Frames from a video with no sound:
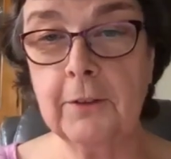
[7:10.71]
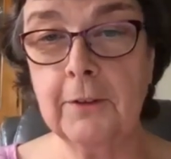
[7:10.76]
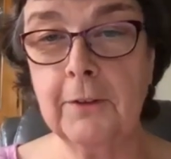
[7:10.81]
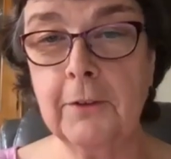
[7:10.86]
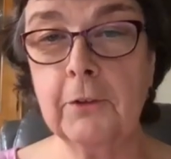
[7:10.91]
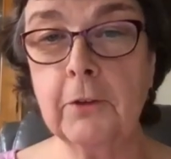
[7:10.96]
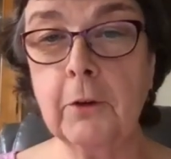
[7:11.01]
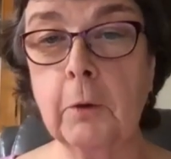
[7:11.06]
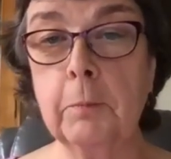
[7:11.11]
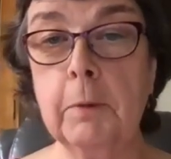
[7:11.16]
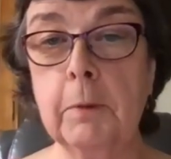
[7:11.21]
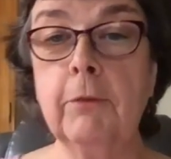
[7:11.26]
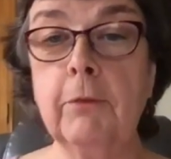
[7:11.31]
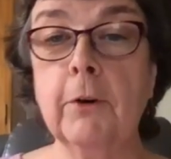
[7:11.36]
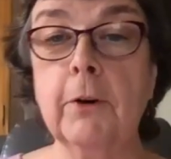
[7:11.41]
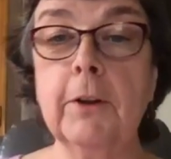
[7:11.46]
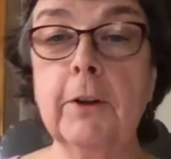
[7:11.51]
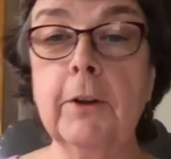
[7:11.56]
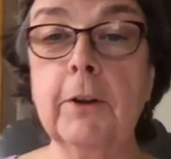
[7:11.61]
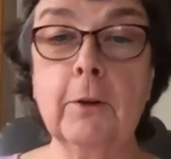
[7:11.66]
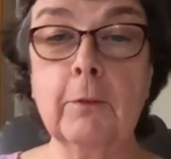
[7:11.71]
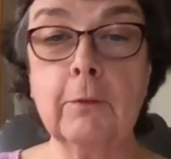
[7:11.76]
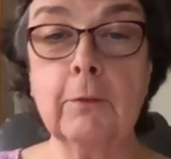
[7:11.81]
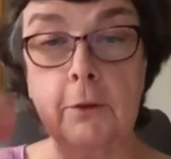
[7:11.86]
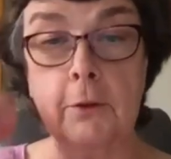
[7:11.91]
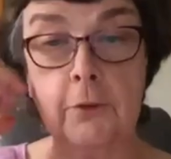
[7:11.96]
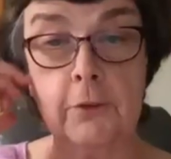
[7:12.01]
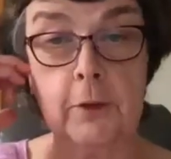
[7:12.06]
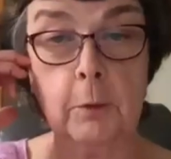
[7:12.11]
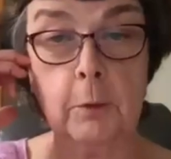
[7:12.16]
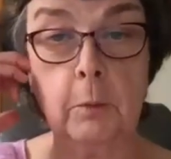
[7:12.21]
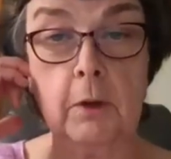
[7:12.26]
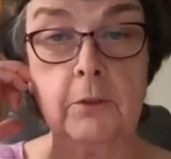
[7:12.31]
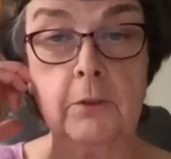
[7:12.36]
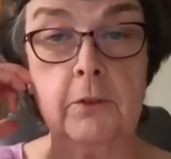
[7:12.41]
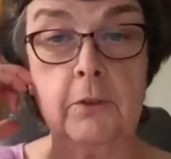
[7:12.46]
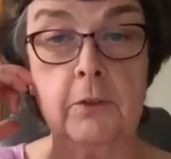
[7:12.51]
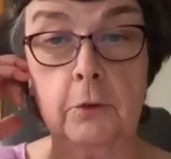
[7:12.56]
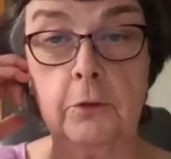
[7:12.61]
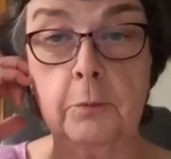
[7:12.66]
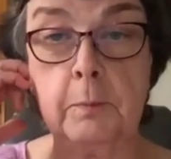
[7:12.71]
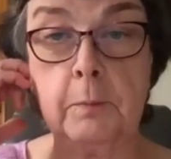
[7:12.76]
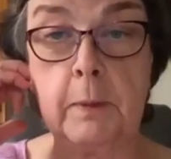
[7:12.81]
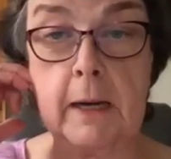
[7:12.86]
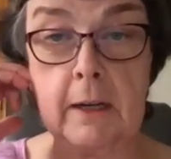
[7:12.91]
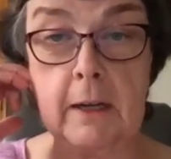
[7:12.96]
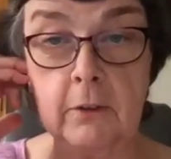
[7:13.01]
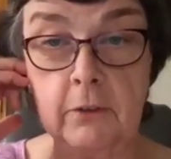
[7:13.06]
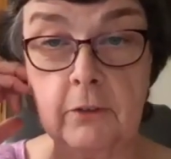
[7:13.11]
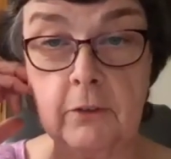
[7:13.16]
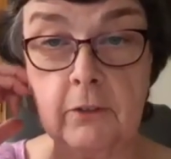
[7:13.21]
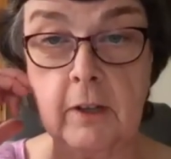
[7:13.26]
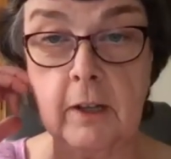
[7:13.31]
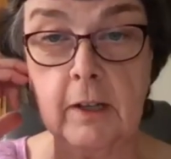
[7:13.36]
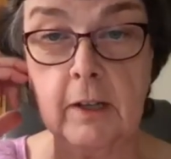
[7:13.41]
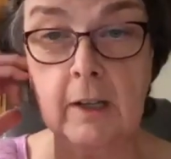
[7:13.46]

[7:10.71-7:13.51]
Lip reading: So before the universe, there was no space.